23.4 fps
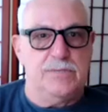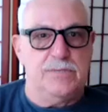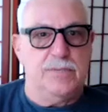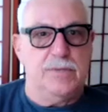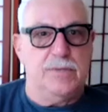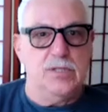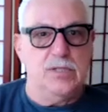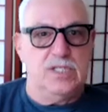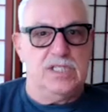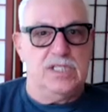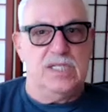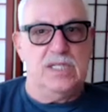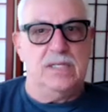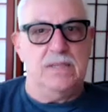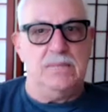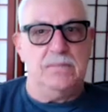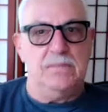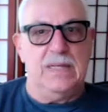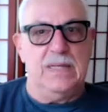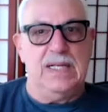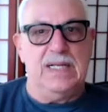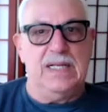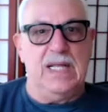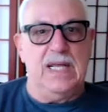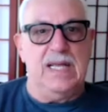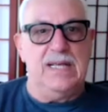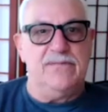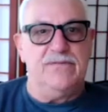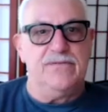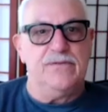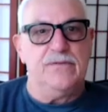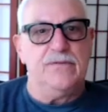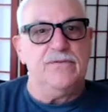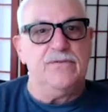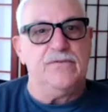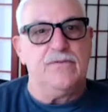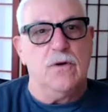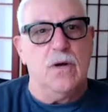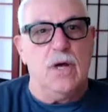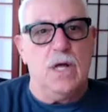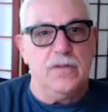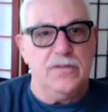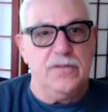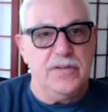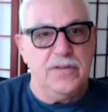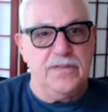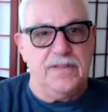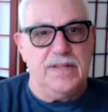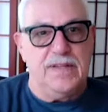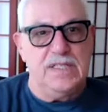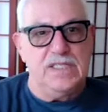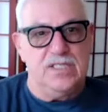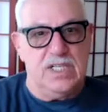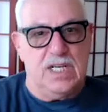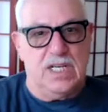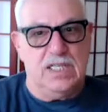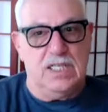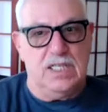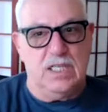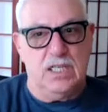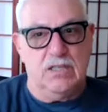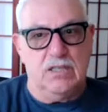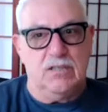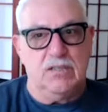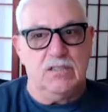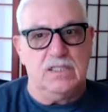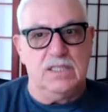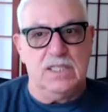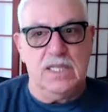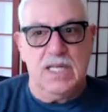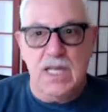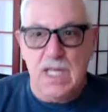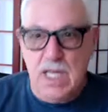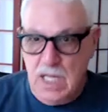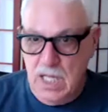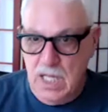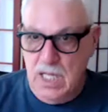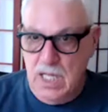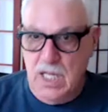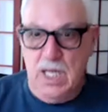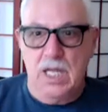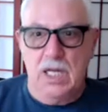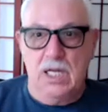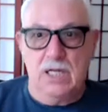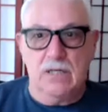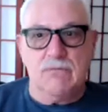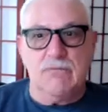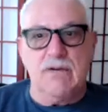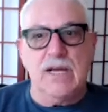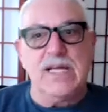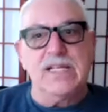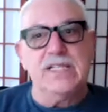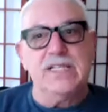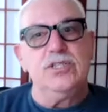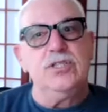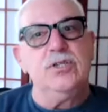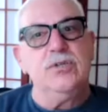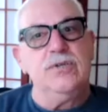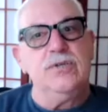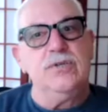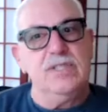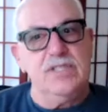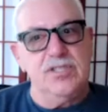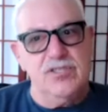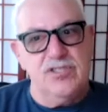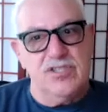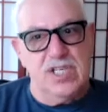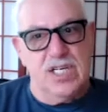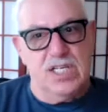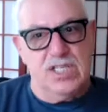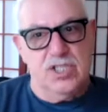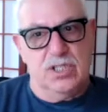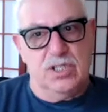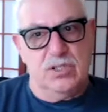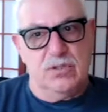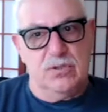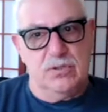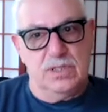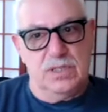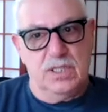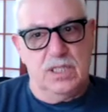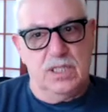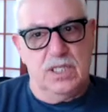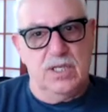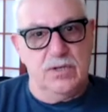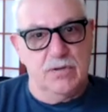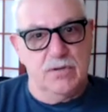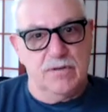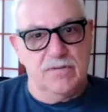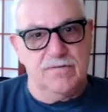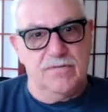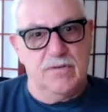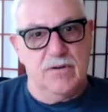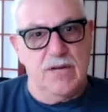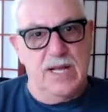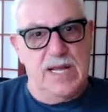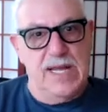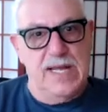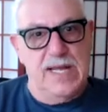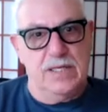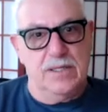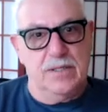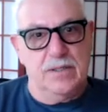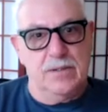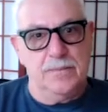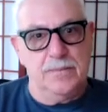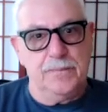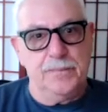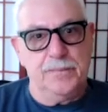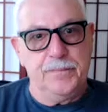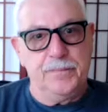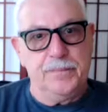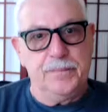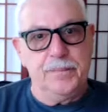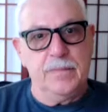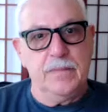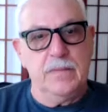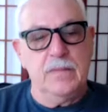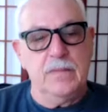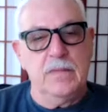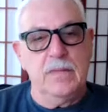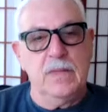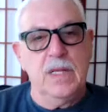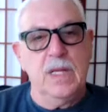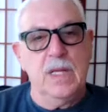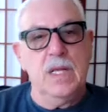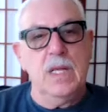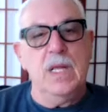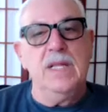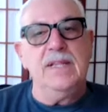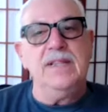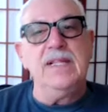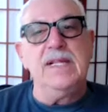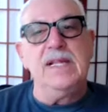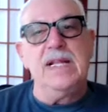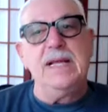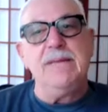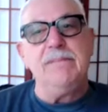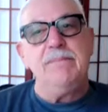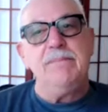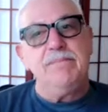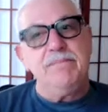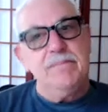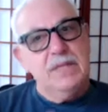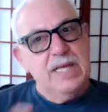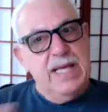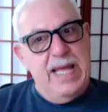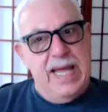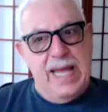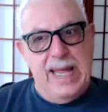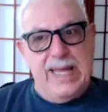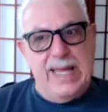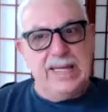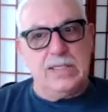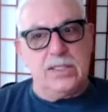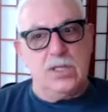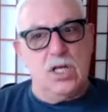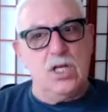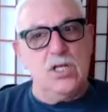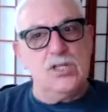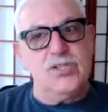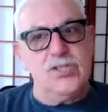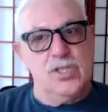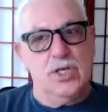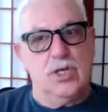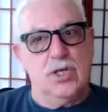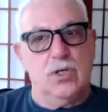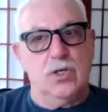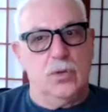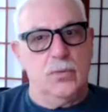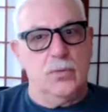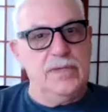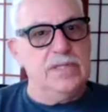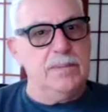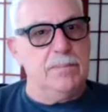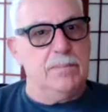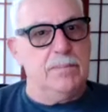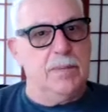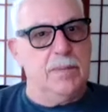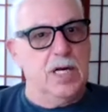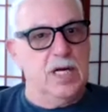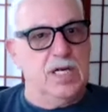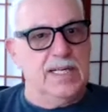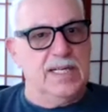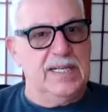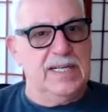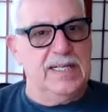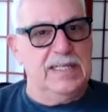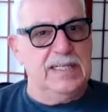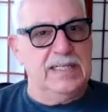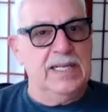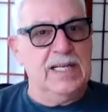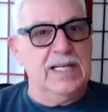person in my life and for all the things I learned. Gratitude is such a good cure for anger that I can also go into bargaining.